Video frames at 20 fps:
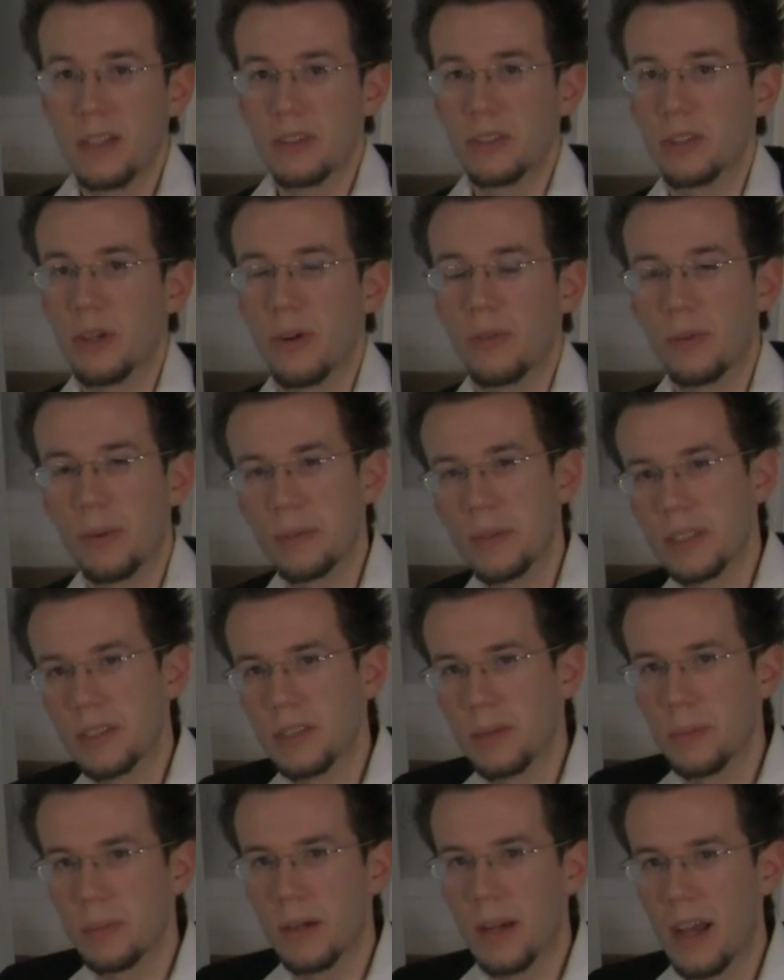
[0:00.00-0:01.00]
So from the
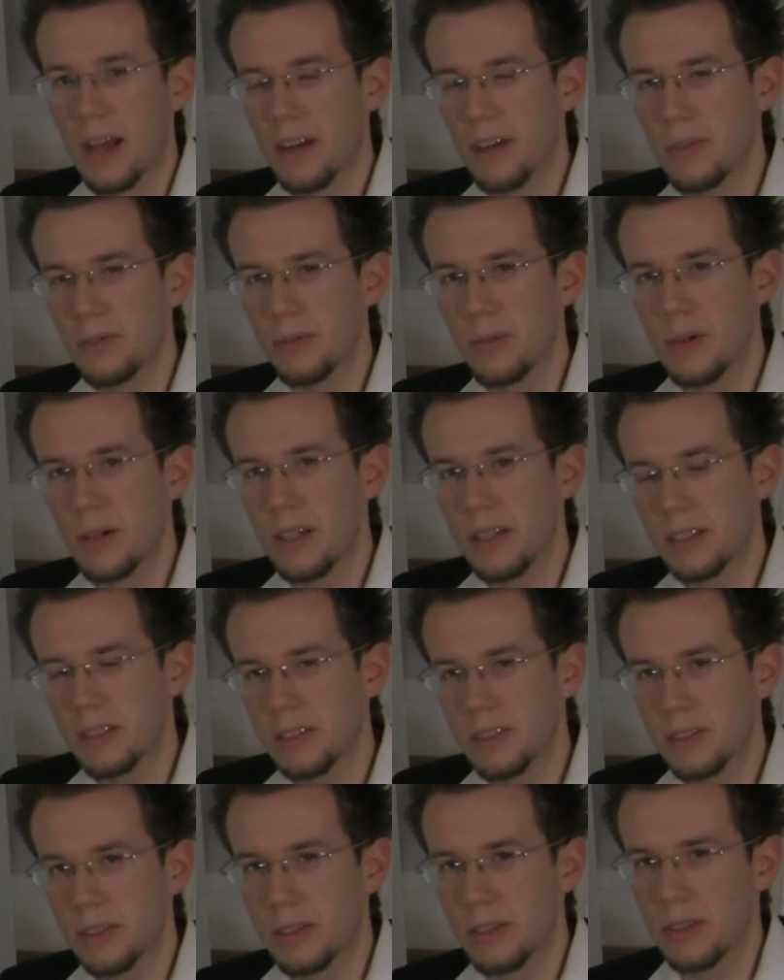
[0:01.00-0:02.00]
soprano
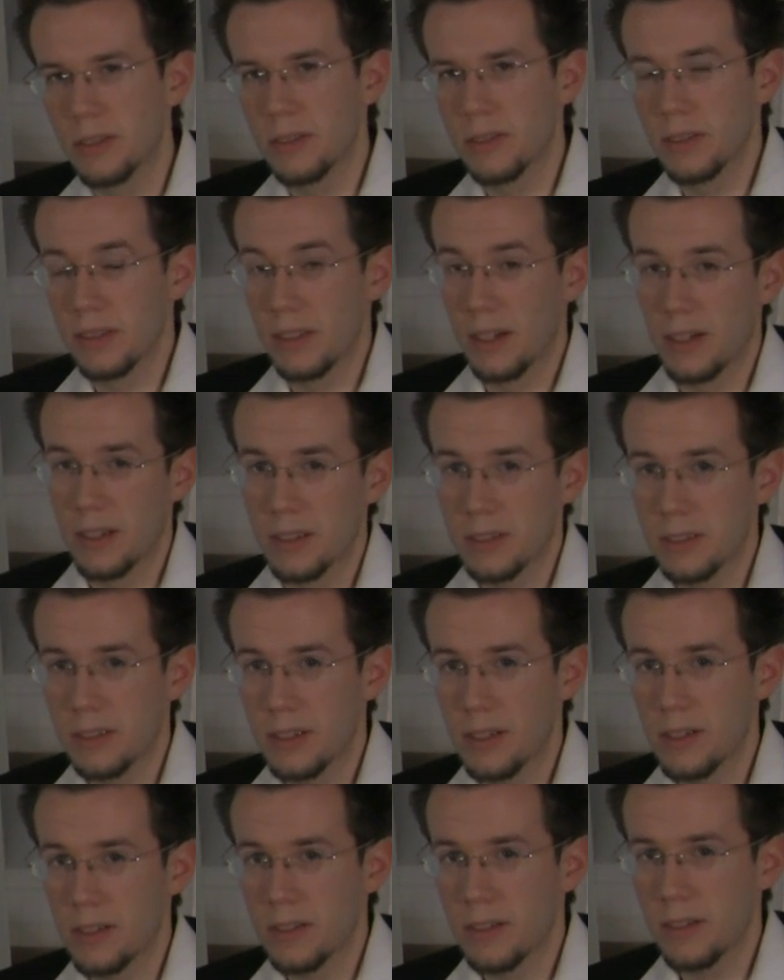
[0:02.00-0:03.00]
voice to the
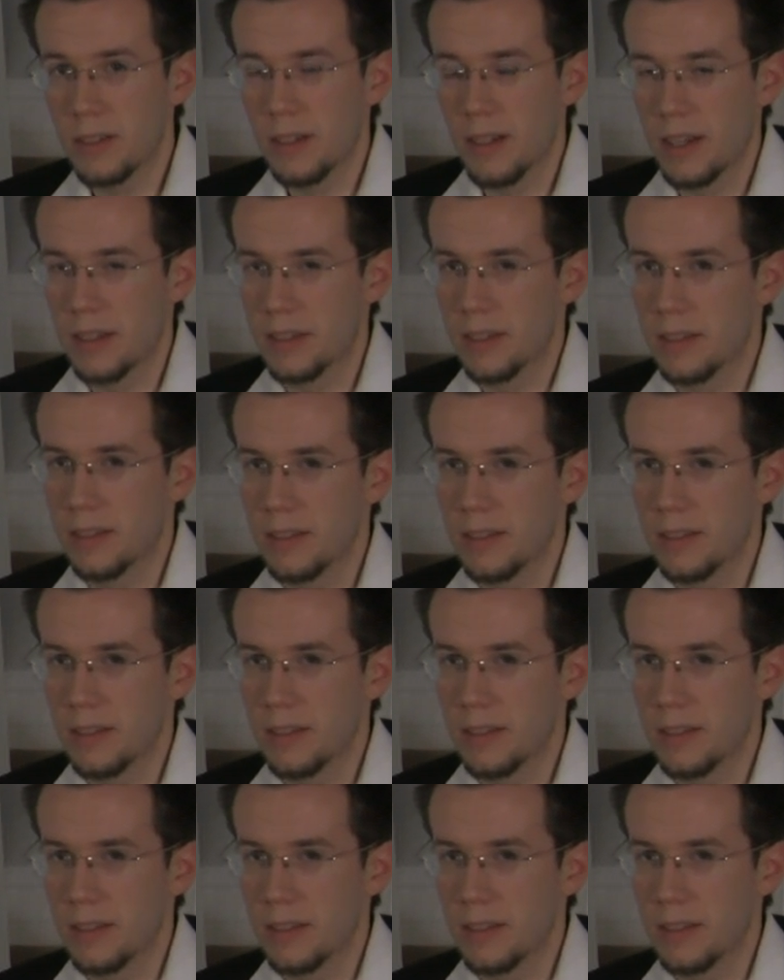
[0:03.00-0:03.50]
alto, and